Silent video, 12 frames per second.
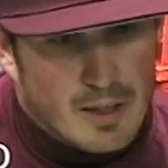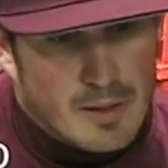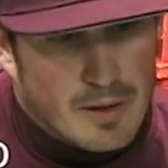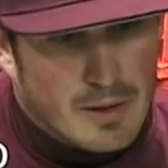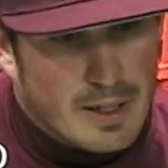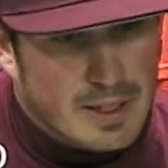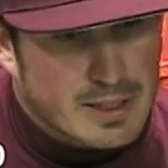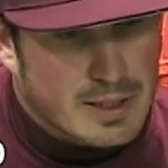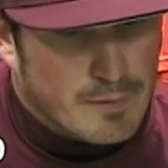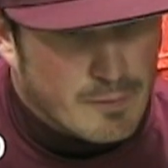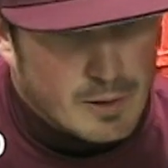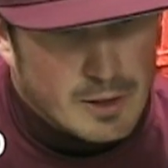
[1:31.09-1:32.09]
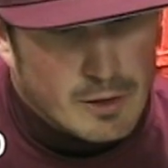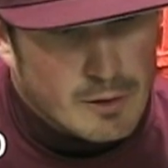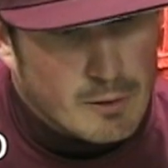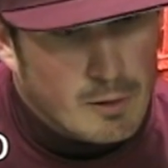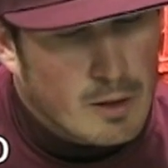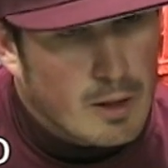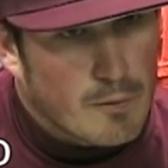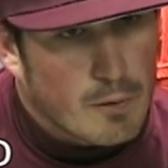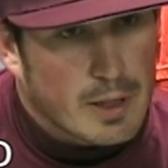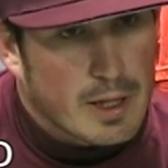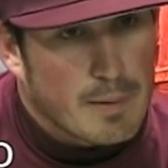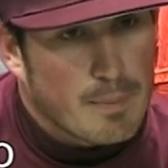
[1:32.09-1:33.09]
theory is if we do, if we
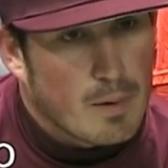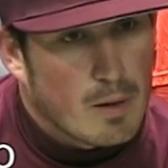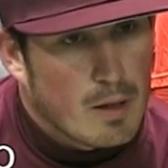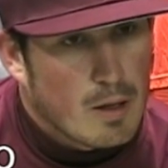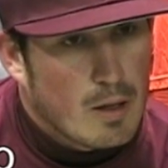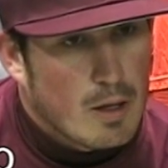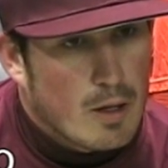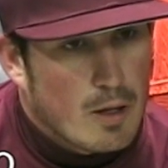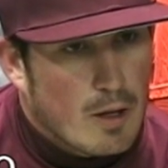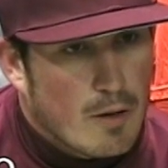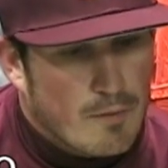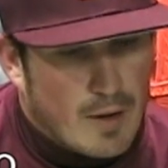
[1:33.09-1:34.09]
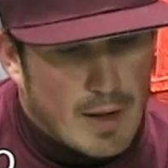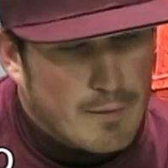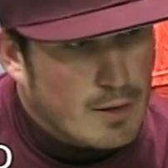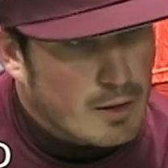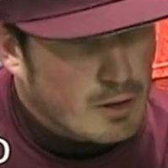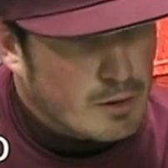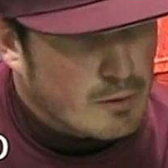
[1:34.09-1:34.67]
keep five earned